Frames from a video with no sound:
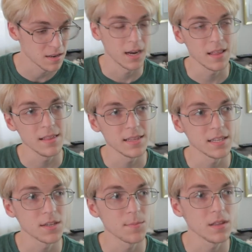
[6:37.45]
And I think
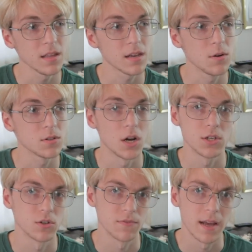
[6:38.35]
that's something that goes
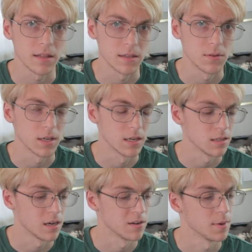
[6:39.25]
undervalued in a
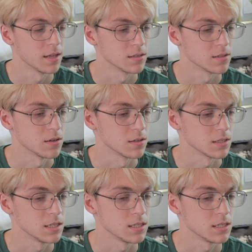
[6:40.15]
lot of Balisongs,